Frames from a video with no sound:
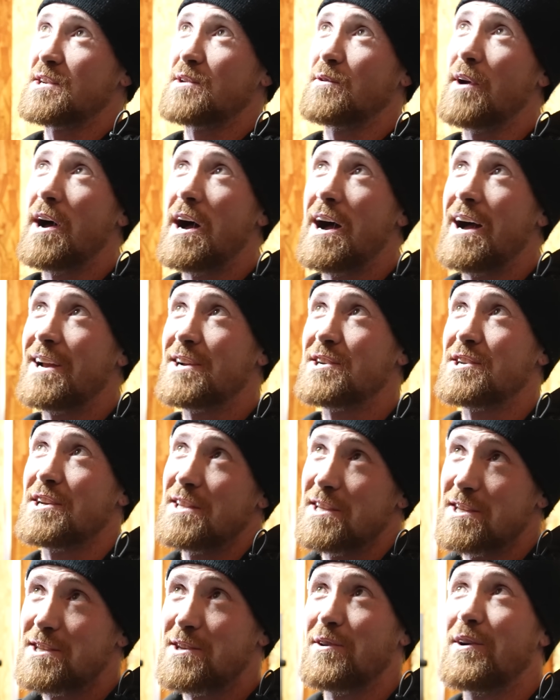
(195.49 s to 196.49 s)
garage,
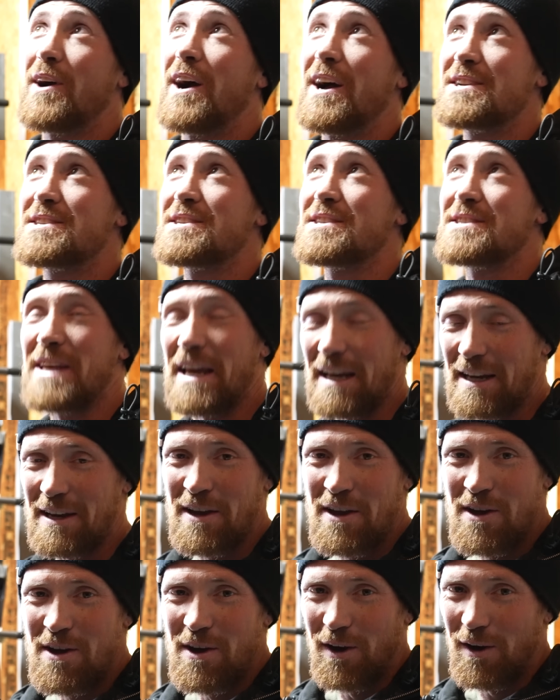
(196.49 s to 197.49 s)
and this garage is like
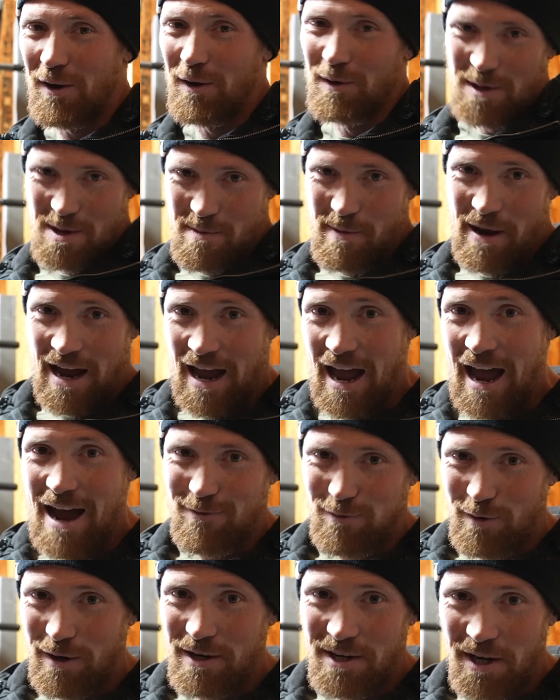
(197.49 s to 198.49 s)
only about
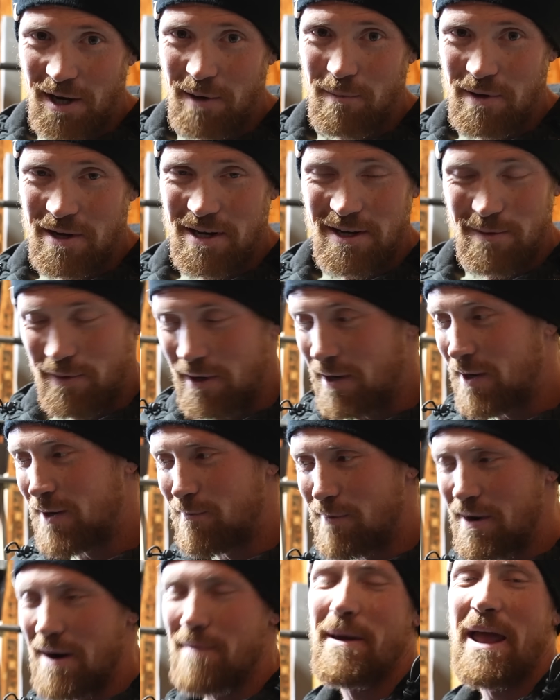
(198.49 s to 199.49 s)
halfway done being
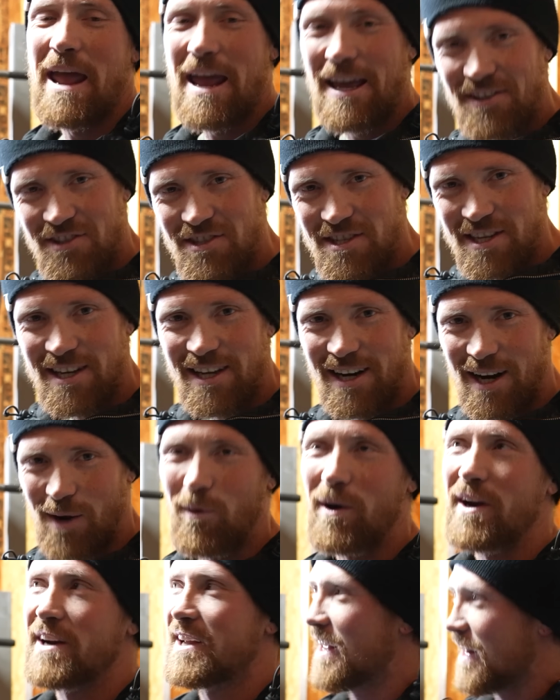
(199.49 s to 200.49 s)
built, but I'm antsy and I
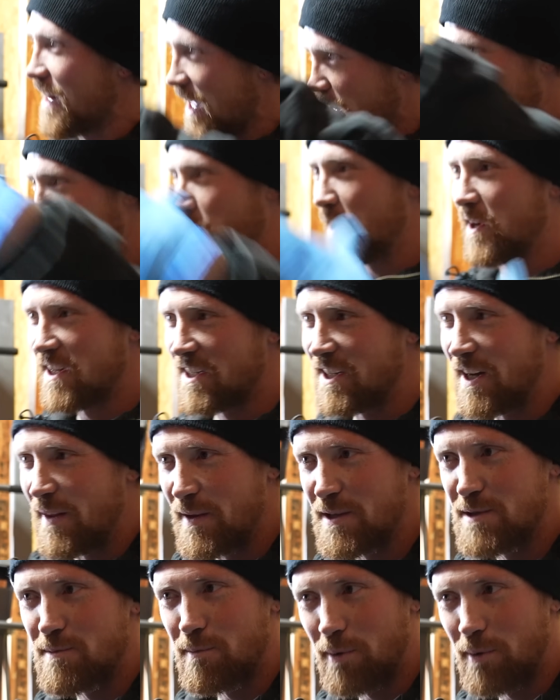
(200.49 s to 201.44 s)
want to get like working on this